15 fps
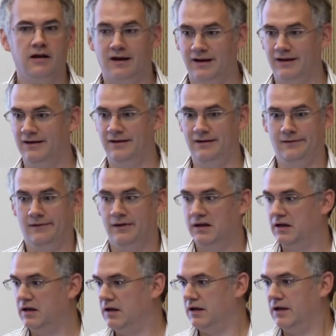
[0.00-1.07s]
I can
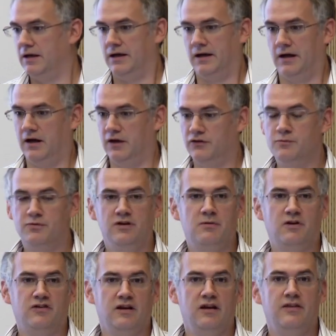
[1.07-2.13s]
do pretty
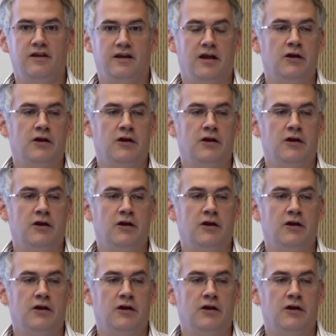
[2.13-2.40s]
much anything,